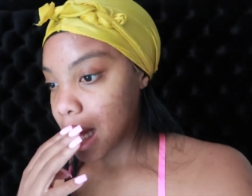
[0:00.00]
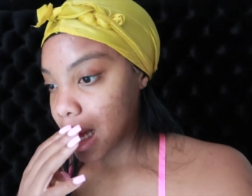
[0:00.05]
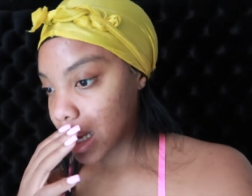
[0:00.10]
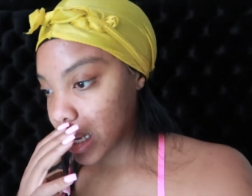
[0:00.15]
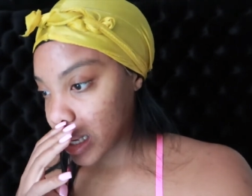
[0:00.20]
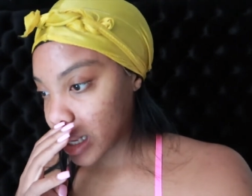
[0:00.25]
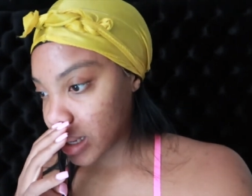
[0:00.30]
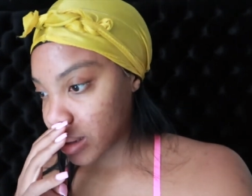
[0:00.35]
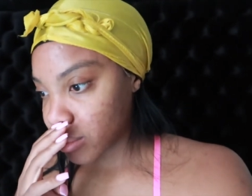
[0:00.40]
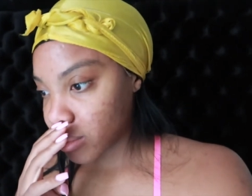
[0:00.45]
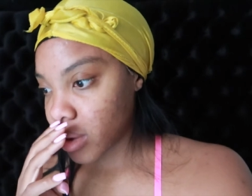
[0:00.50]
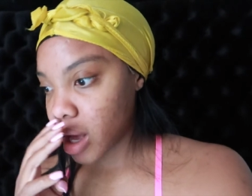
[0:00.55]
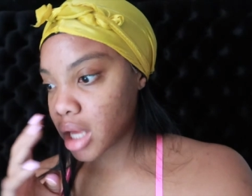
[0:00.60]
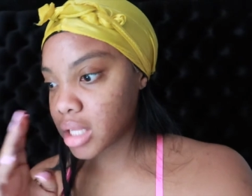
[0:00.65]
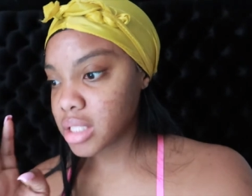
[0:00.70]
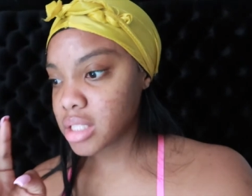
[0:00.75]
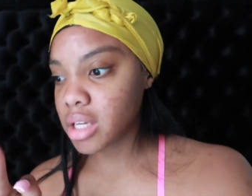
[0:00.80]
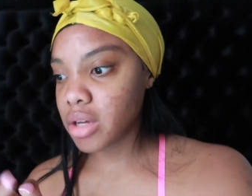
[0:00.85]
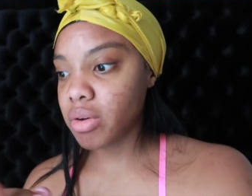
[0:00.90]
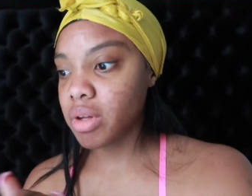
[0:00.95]
um
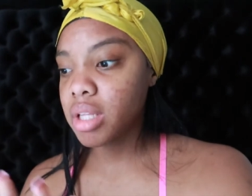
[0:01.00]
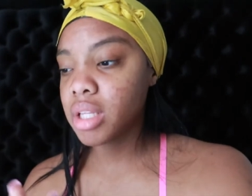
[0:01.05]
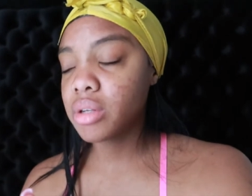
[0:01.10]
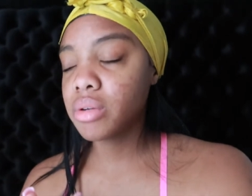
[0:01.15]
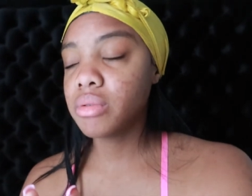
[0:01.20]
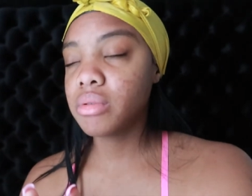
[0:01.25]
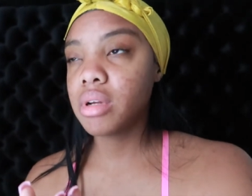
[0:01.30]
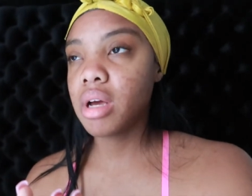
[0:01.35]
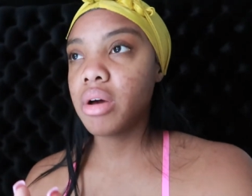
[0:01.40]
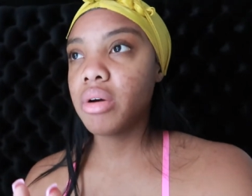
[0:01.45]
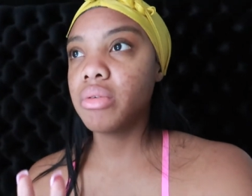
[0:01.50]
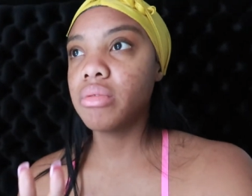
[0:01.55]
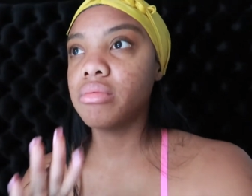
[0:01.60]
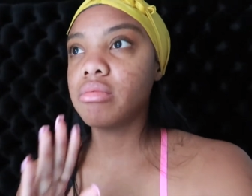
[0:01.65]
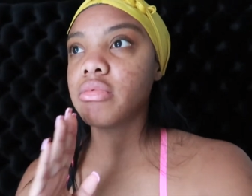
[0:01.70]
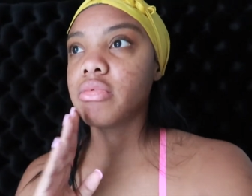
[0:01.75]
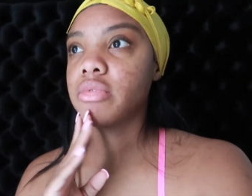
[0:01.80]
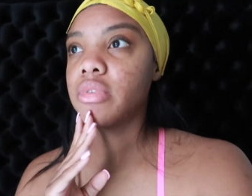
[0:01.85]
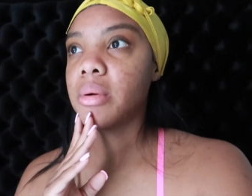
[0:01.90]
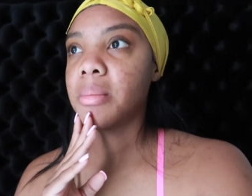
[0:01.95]
also a little note
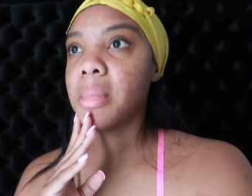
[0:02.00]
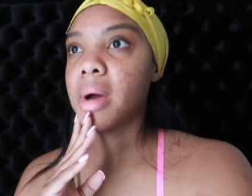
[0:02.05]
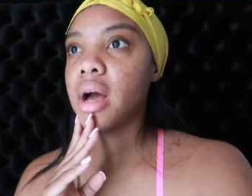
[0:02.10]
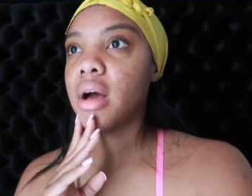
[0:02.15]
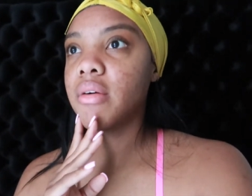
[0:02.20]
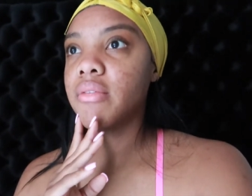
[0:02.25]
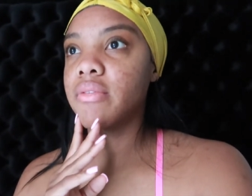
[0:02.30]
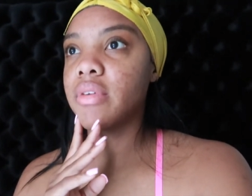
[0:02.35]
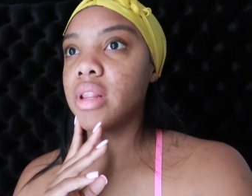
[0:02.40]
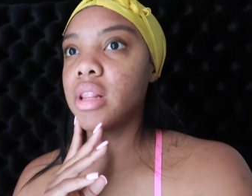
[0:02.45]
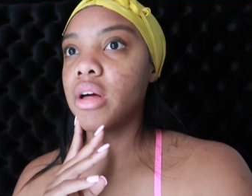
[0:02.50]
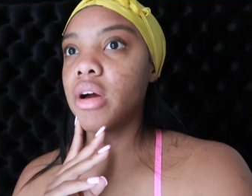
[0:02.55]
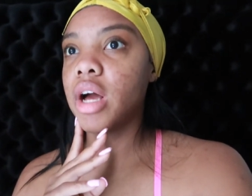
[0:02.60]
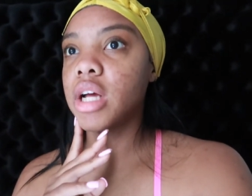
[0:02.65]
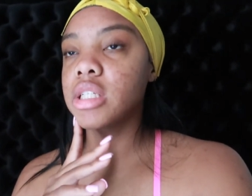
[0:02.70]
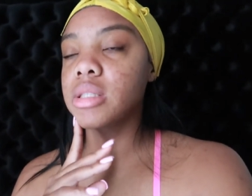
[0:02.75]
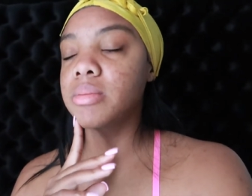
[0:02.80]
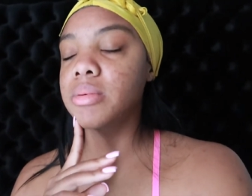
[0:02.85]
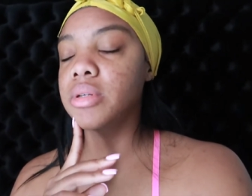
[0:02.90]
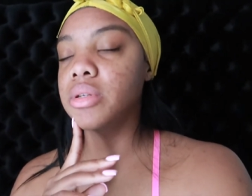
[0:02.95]
for my fellow
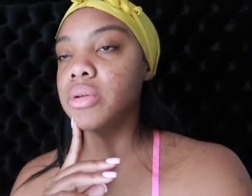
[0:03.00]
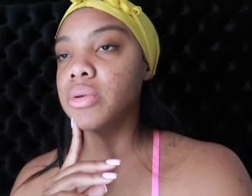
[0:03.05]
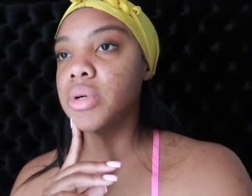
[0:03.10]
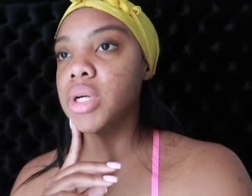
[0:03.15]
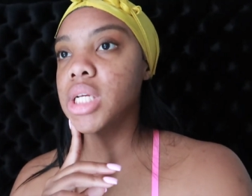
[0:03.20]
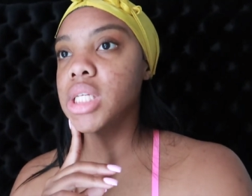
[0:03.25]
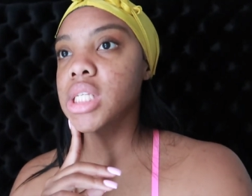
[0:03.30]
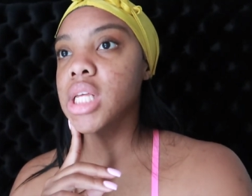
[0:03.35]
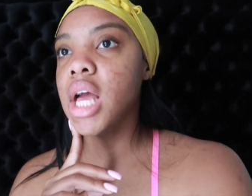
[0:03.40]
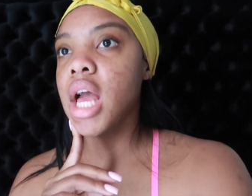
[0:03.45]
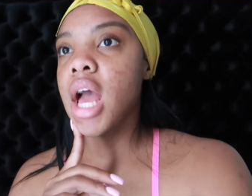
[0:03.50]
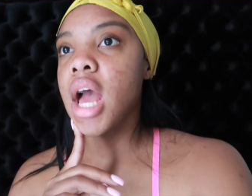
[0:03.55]
entrepreneurs